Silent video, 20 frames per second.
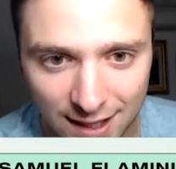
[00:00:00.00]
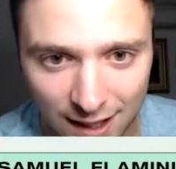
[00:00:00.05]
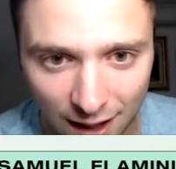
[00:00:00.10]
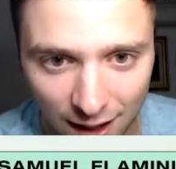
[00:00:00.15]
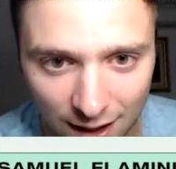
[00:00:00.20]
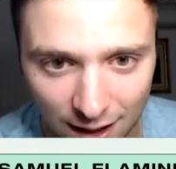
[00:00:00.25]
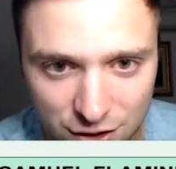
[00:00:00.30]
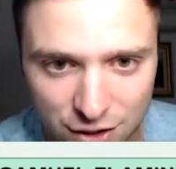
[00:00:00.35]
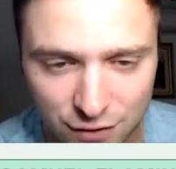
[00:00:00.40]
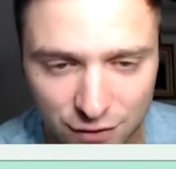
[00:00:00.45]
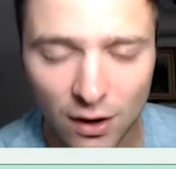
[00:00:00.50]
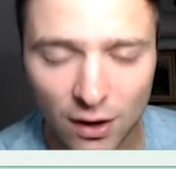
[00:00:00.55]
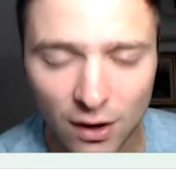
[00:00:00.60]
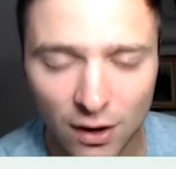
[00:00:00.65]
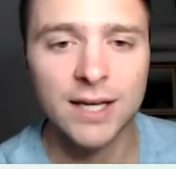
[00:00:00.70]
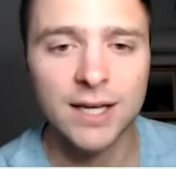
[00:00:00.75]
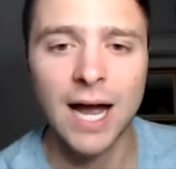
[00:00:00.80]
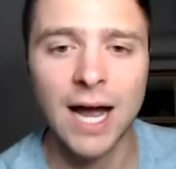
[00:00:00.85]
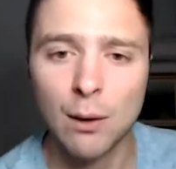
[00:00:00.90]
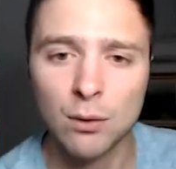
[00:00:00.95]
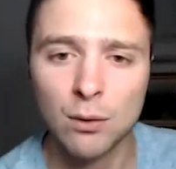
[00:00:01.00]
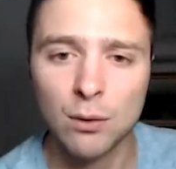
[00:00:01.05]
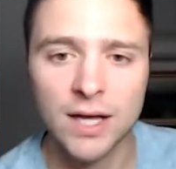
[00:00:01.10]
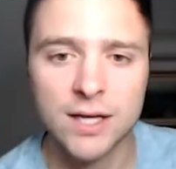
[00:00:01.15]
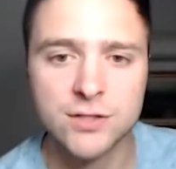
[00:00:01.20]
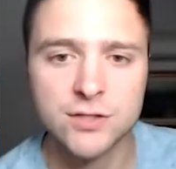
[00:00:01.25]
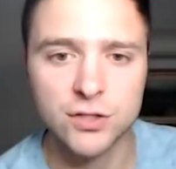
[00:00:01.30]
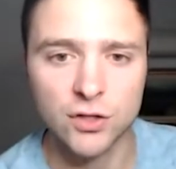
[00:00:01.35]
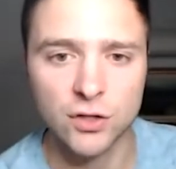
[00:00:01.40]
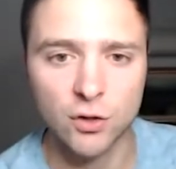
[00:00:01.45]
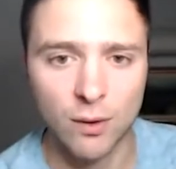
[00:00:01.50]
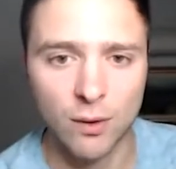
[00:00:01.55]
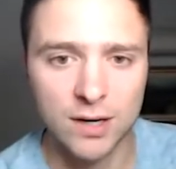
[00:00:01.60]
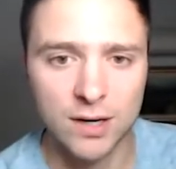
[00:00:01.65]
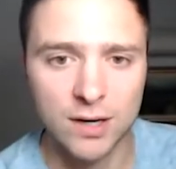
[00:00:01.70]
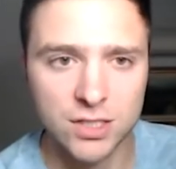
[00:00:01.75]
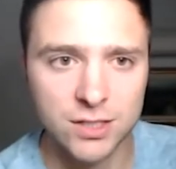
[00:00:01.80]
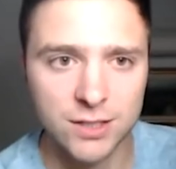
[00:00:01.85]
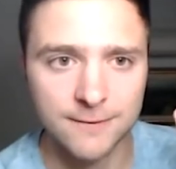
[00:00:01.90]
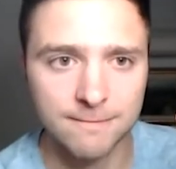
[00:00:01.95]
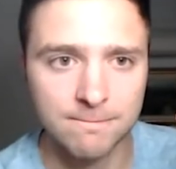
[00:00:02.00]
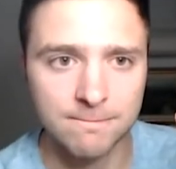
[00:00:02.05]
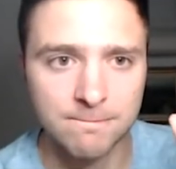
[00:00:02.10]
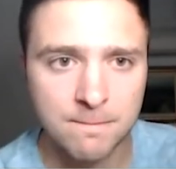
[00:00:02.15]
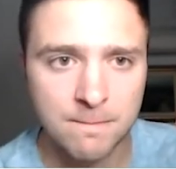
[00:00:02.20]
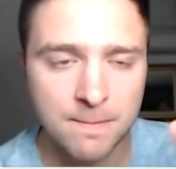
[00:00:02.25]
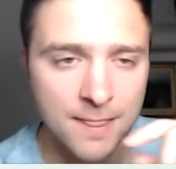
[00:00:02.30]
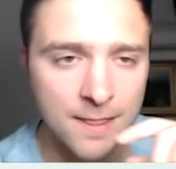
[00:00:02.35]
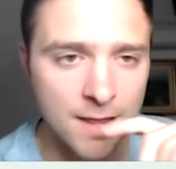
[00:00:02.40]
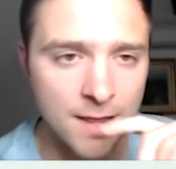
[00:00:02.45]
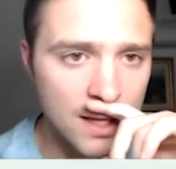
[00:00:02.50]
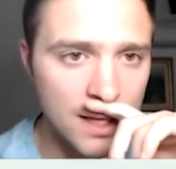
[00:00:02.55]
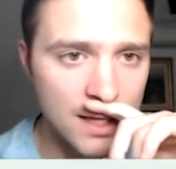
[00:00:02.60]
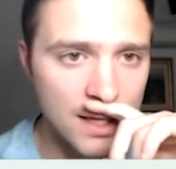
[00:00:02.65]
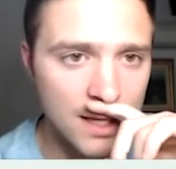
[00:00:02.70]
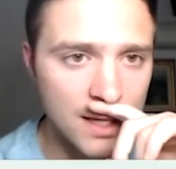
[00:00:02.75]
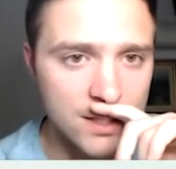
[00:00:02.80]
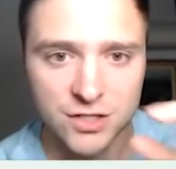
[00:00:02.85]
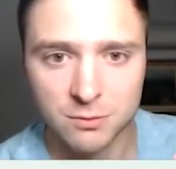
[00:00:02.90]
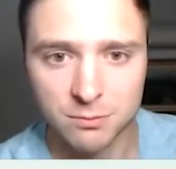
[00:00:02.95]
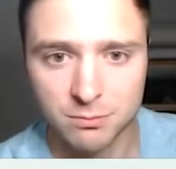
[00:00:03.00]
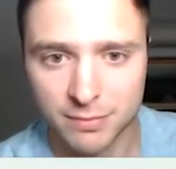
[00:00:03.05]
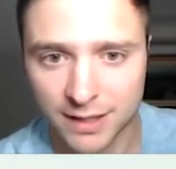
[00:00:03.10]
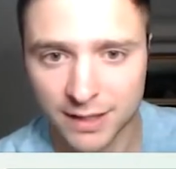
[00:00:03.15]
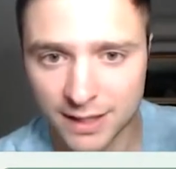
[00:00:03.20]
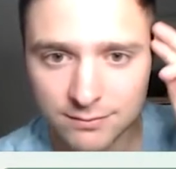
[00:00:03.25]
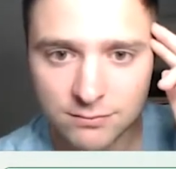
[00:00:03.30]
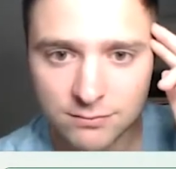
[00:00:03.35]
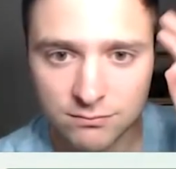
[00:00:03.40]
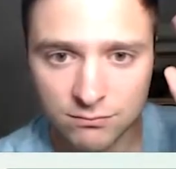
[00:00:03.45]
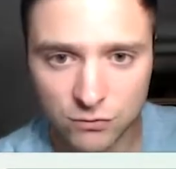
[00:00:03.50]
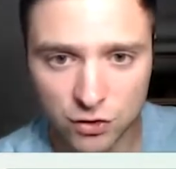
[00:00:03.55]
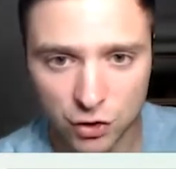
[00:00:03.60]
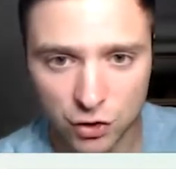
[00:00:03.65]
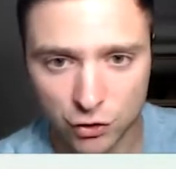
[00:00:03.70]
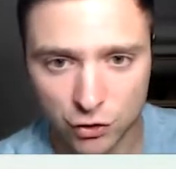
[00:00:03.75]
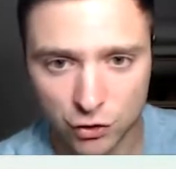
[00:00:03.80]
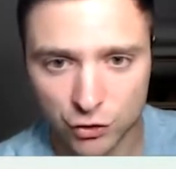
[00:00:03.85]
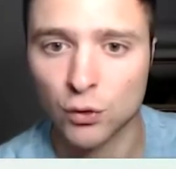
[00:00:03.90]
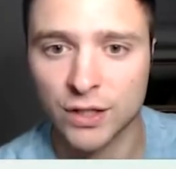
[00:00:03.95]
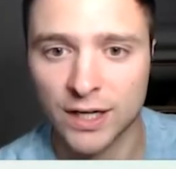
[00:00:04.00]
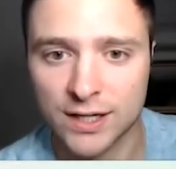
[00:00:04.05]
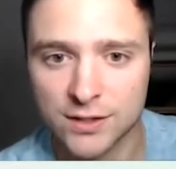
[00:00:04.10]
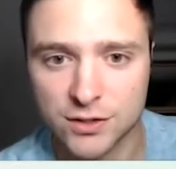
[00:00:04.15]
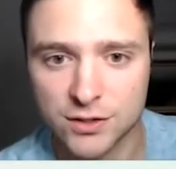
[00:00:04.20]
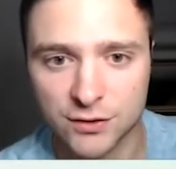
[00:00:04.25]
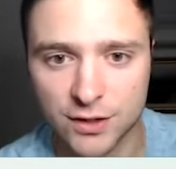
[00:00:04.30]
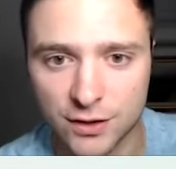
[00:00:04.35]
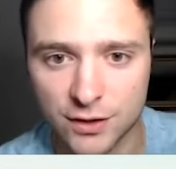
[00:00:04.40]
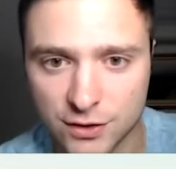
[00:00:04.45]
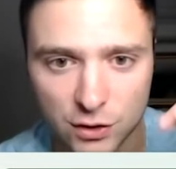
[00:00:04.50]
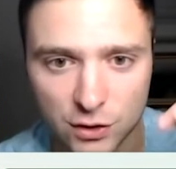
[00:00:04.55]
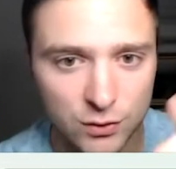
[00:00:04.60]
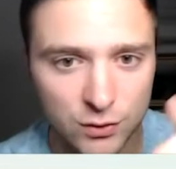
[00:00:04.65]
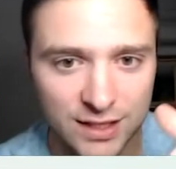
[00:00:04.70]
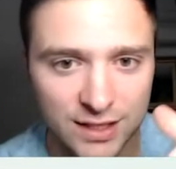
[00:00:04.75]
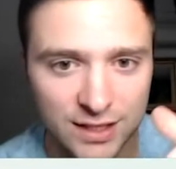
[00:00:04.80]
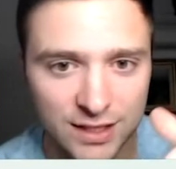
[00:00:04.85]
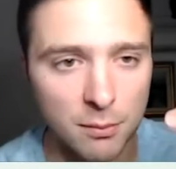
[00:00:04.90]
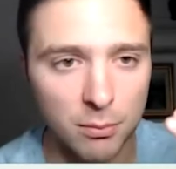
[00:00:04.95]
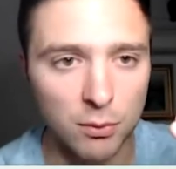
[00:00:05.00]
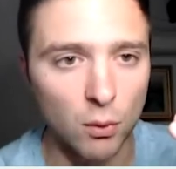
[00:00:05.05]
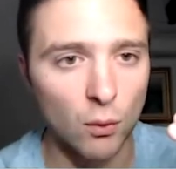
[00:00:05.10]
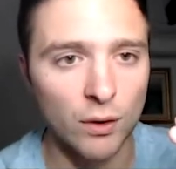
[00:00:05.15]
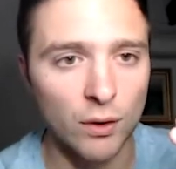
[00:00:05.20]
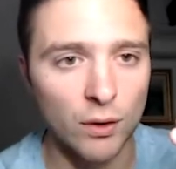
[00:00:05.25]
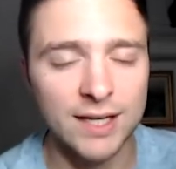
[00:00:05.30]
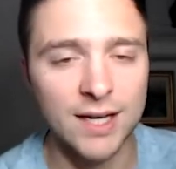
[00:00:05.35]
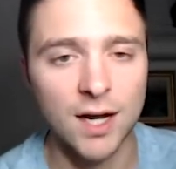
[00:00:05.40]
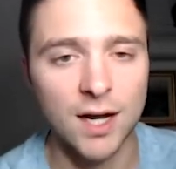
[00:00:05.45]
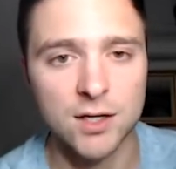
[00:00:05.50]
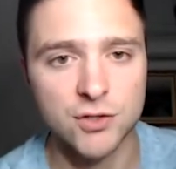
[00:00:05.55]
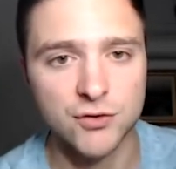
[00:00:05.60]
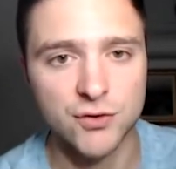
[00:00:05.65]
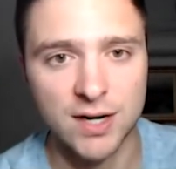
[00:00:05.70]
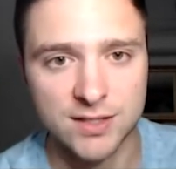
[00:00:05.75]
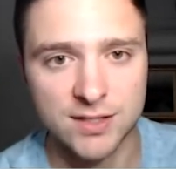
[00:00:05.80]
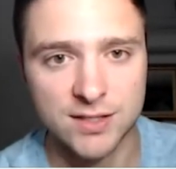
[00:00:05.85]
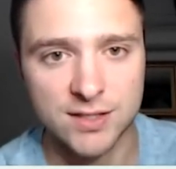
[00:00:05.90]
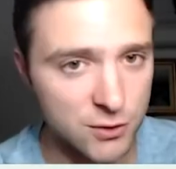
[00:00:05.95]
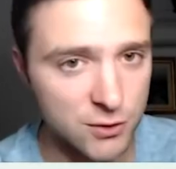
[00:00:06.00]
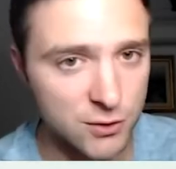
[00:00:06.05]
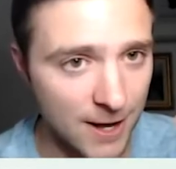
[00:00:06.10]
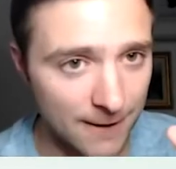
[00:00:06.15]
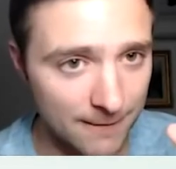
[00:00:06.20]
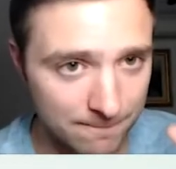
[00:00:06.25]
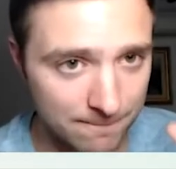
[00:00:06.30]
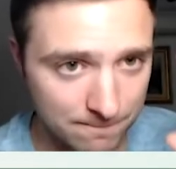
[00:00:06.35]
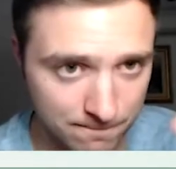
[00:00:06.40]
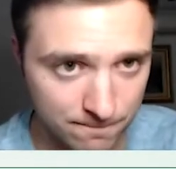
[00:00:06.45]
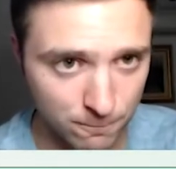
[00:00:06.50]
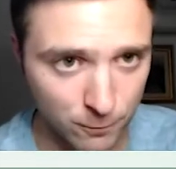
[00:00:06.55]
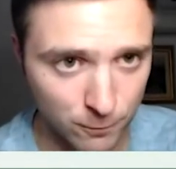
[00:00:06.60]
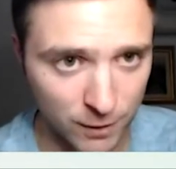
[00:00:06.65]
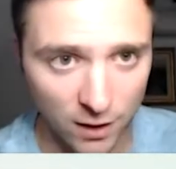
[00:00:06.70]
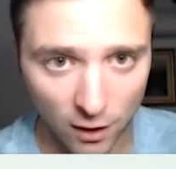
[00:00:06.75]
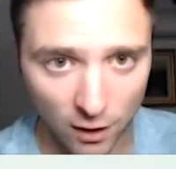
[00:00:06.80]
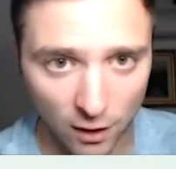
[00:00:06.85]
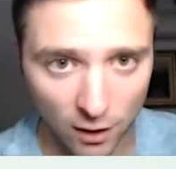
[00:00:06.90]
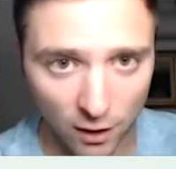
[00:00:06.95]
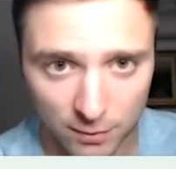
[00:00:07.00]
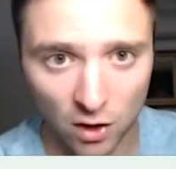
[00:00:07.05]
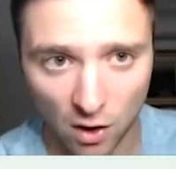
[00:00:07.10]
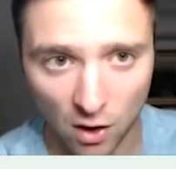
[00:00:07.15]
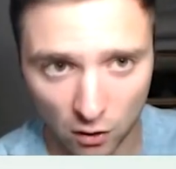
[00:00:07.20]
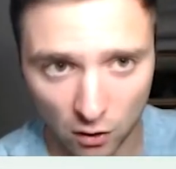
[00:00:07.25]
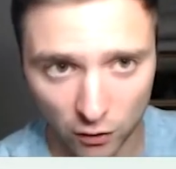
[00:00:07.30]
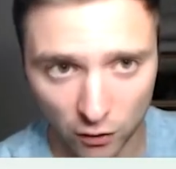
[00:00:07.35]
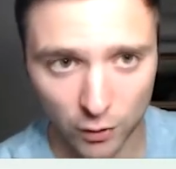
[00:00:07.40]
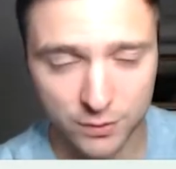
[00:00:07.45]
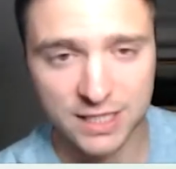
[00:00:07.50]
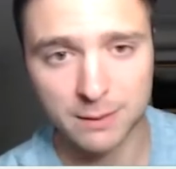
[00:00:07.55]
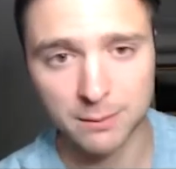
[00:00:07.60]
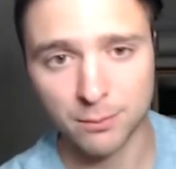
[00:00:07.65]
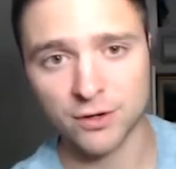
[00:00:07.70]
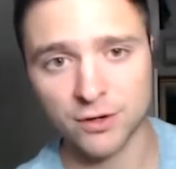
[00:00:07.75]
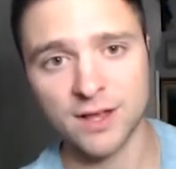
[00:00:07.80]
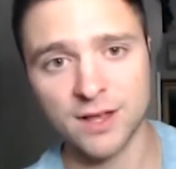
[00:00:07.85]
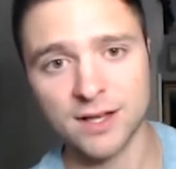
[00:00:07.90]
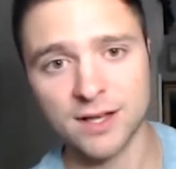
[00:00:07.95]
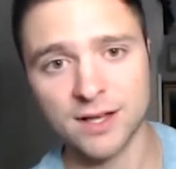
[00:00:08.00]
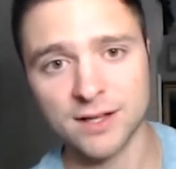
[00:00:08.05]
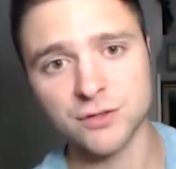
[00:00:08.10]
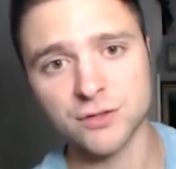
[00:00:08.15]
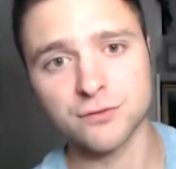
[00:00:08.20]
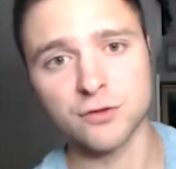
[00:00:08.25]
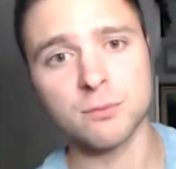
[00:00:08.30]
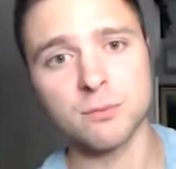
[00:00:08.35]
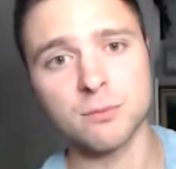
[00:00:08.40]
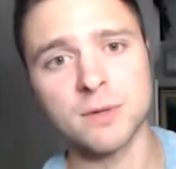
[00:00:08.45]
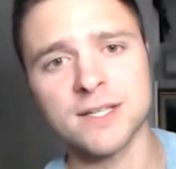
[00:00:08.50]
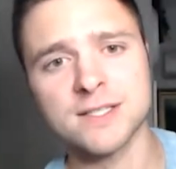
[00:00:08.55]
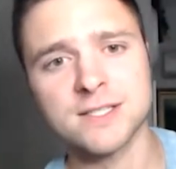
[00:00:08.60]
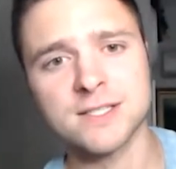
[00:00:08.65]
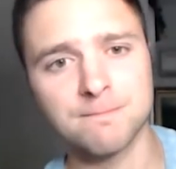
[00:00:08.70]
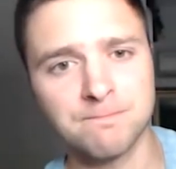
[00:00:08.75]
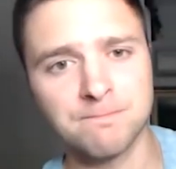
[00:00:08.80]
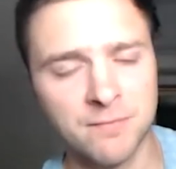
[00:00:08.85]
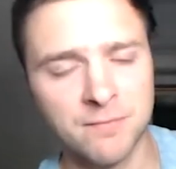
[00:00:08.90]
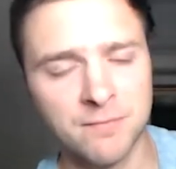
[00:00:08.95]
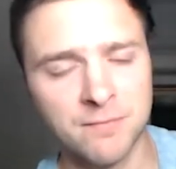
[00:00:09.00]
Shivali, I will answer your question in just a bit. Your short answer there is you don't need to deploy any contracts to do that, right? I'll go deeper into that in just a few minutes.